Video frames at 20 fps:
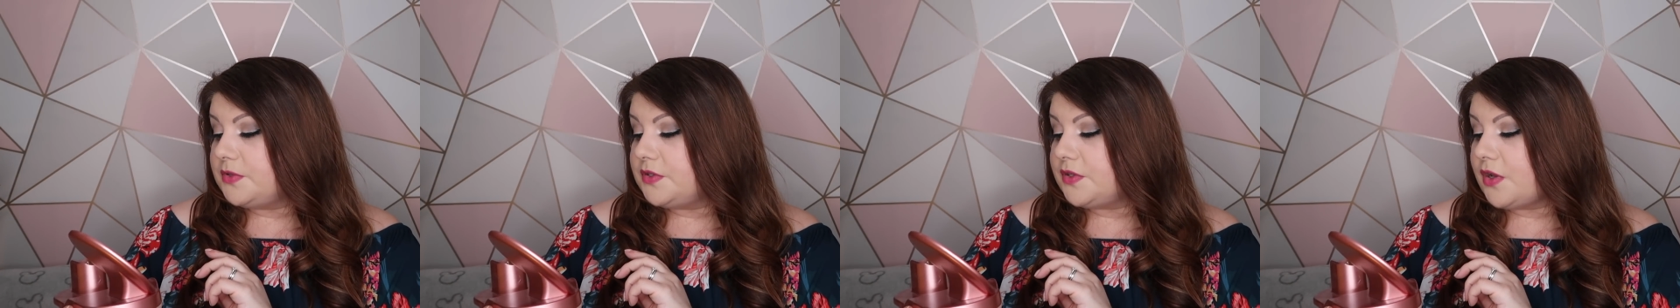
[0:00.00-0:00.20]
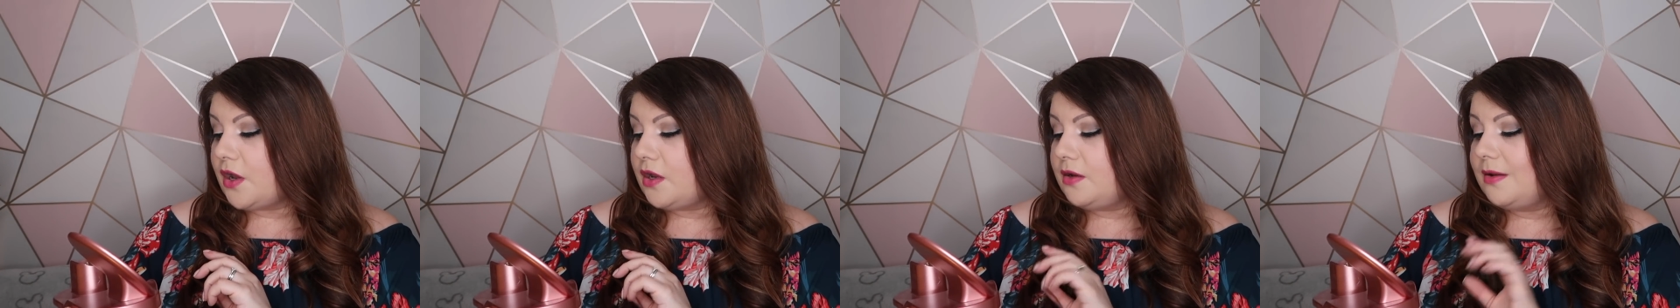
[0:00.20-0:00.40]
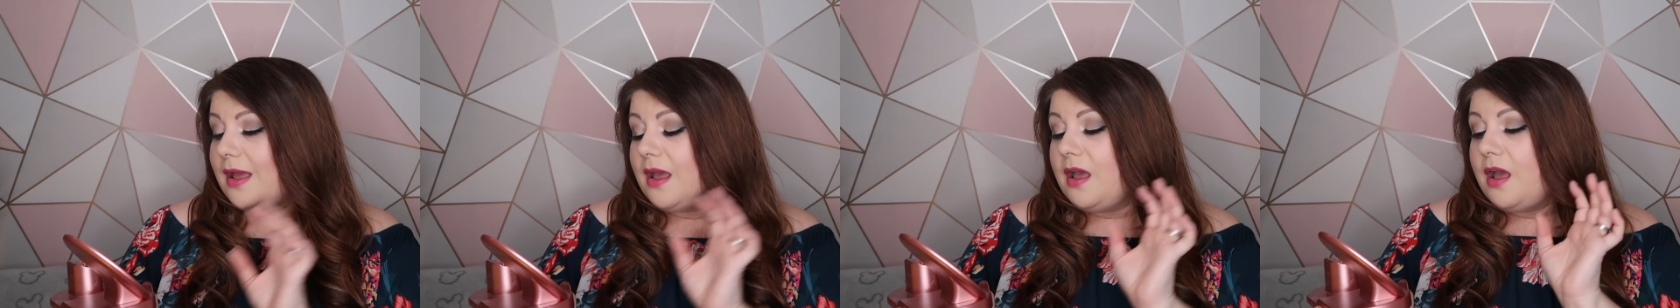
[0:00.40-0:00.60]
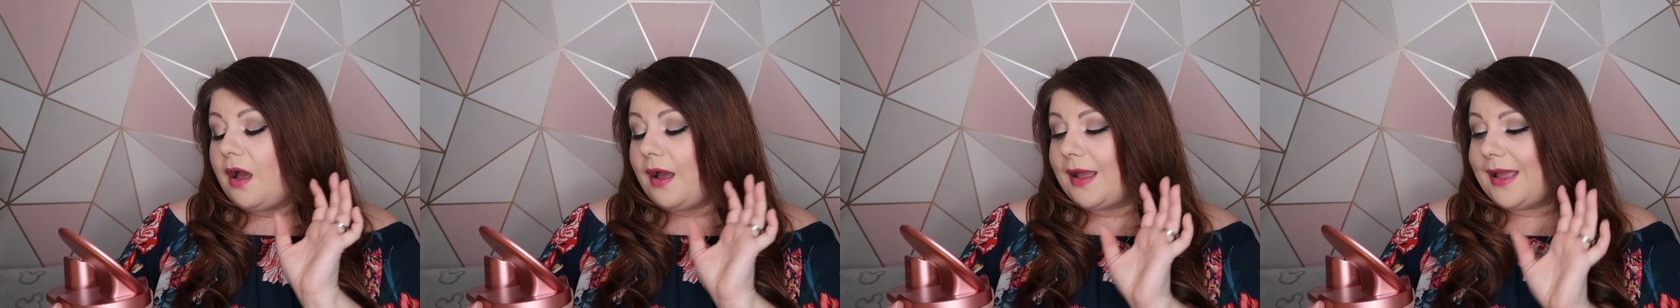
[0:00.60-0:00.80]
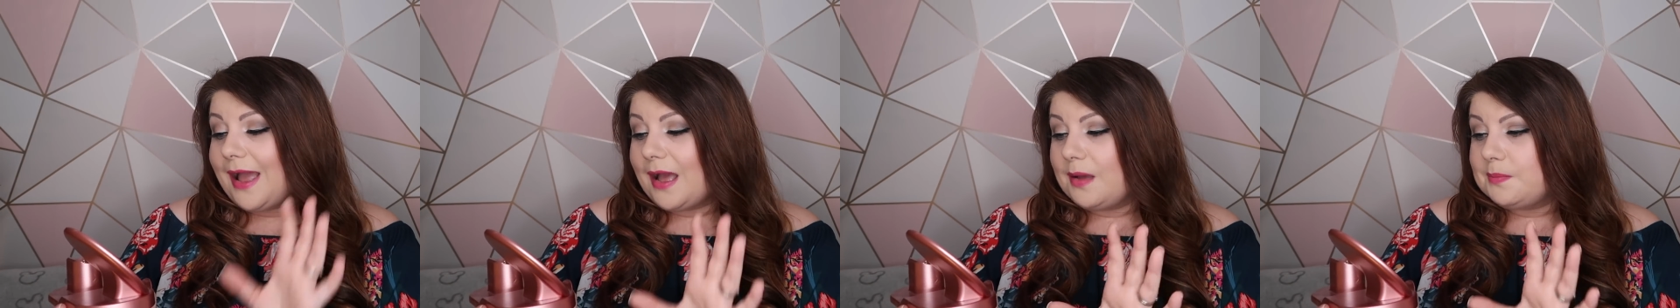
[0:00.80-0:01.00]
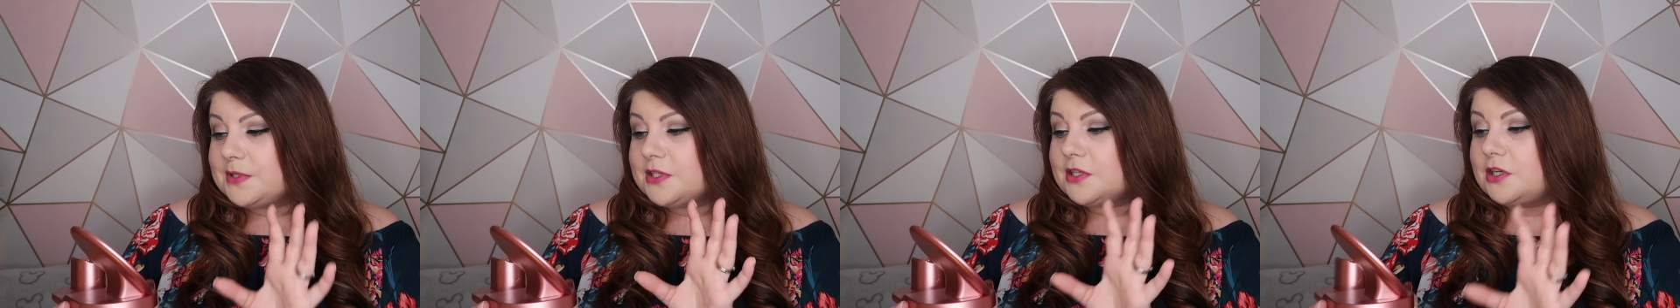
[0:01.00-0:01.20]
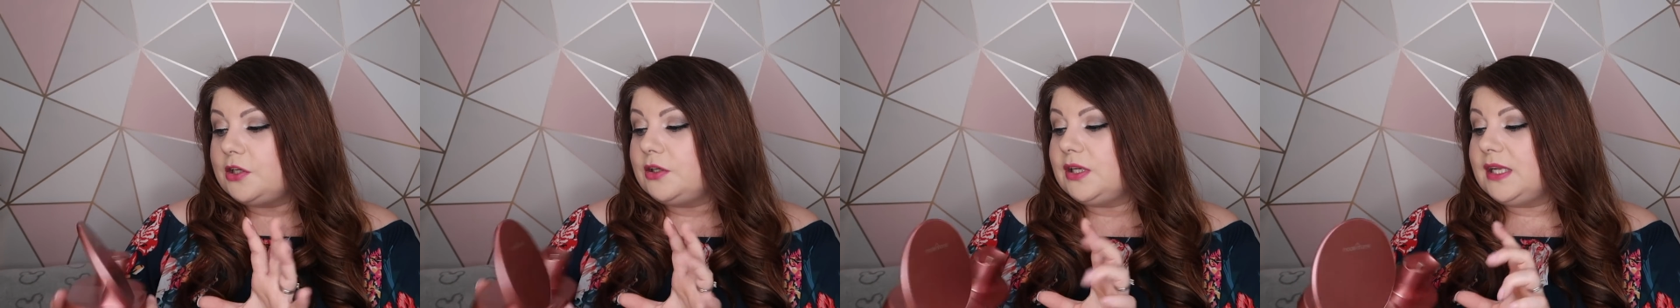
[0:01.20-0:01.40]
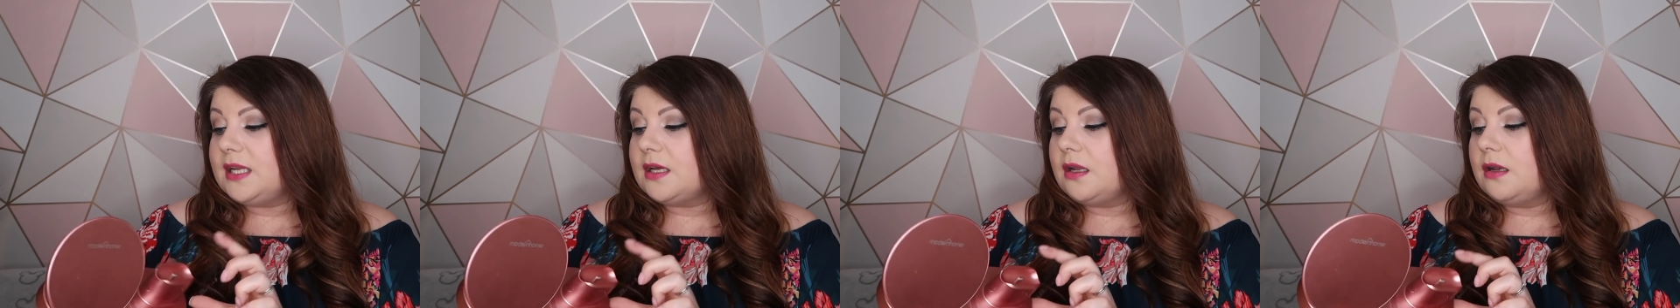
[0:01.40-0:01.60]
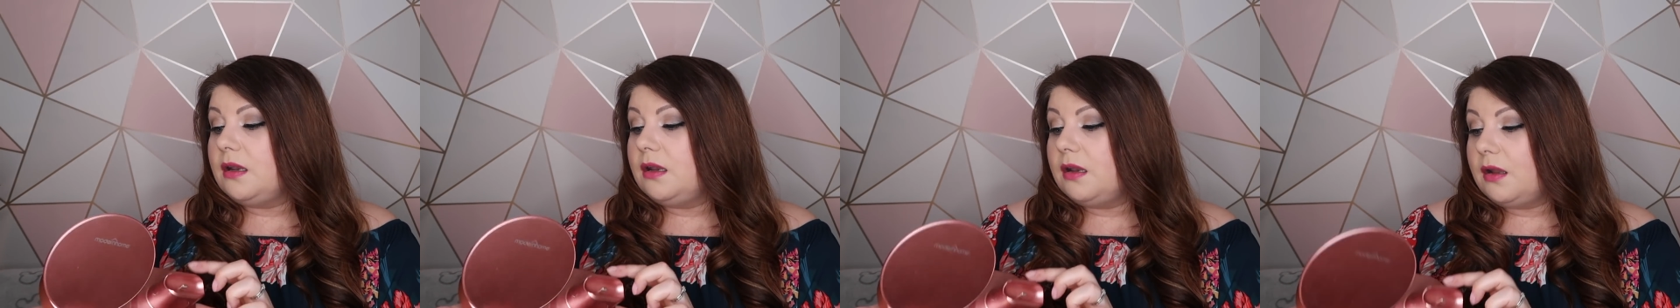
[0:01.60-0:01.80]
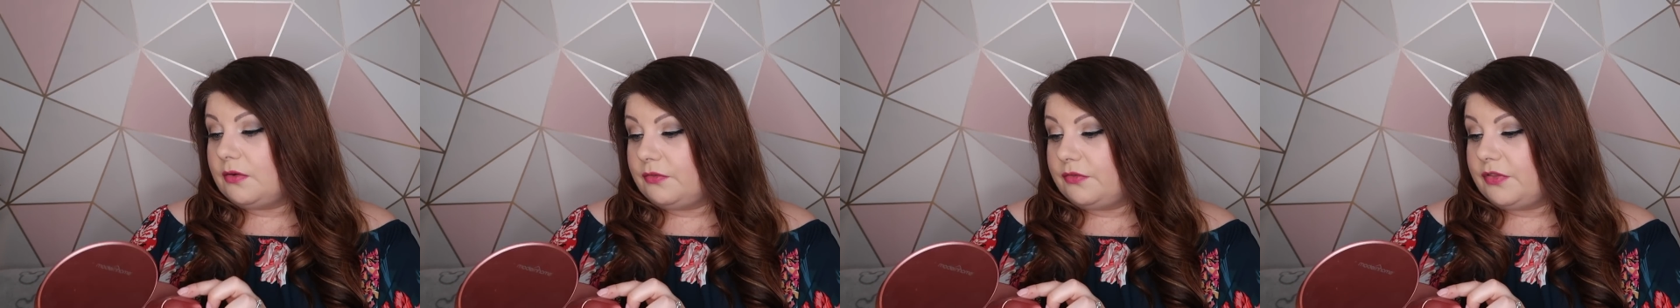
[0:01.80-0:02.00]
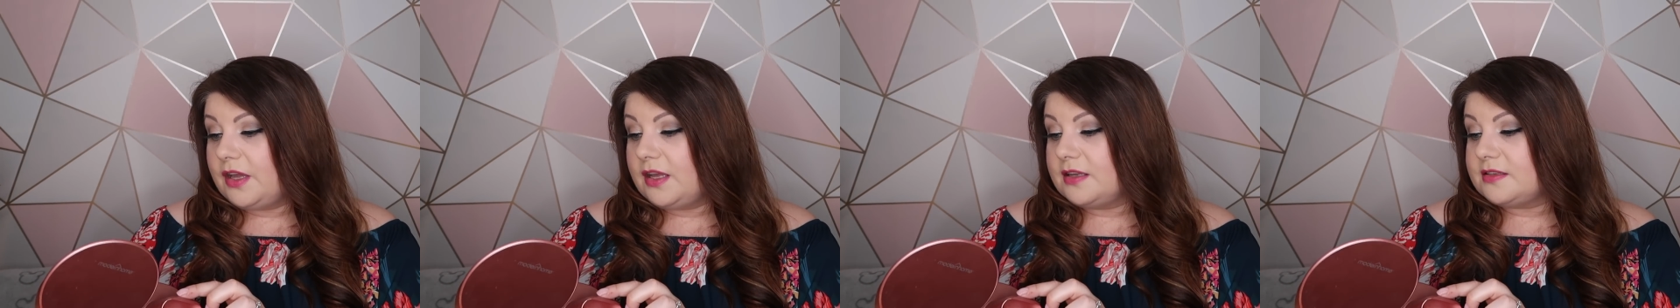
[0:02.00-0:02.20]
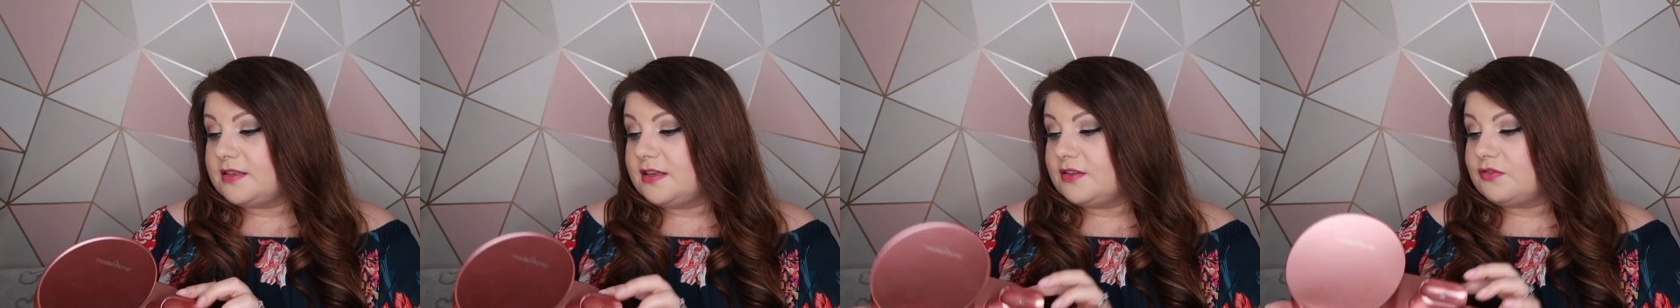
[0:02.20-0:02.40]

So I absolutely love this.